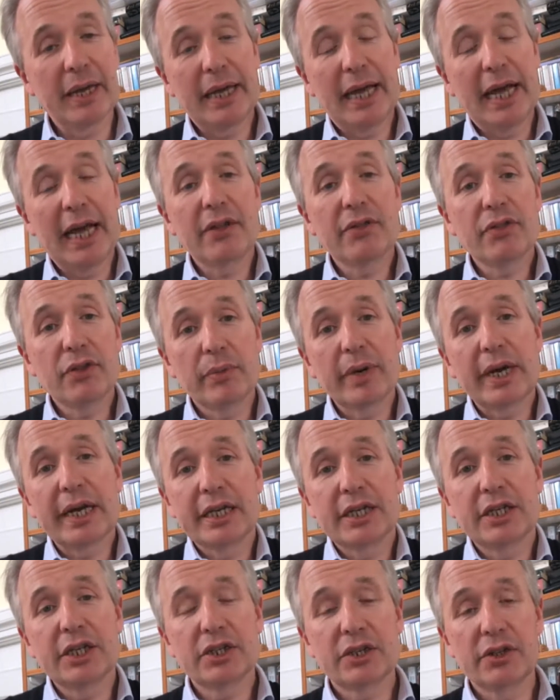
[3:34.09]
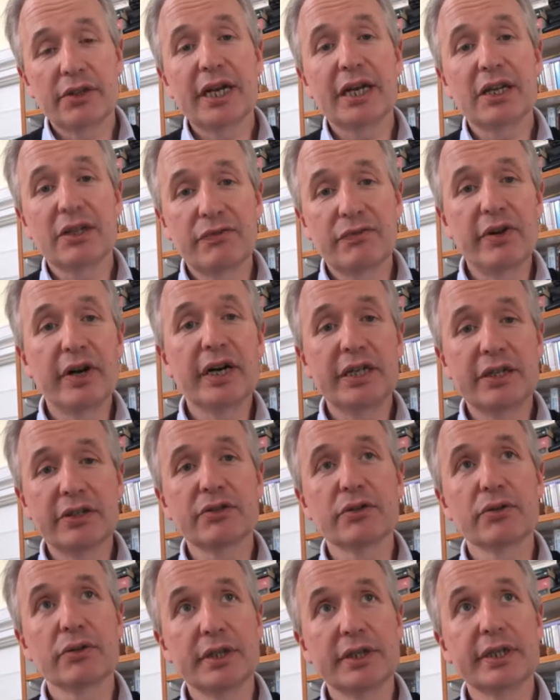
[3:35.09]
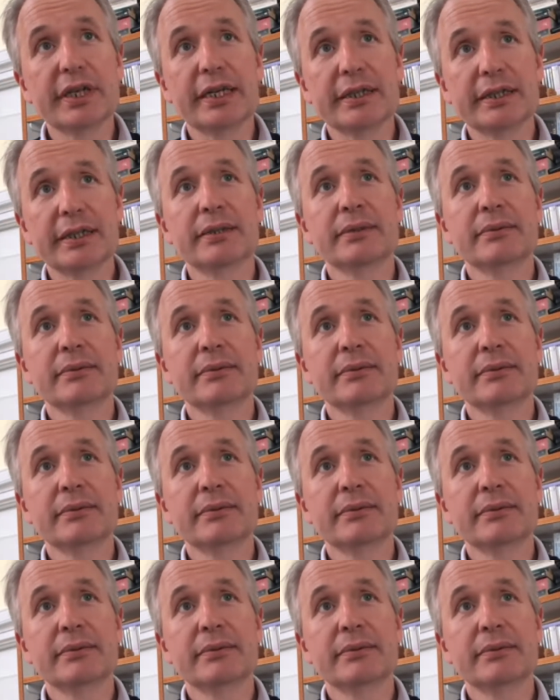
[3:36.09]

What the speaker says: and the recognition that it's very disorientating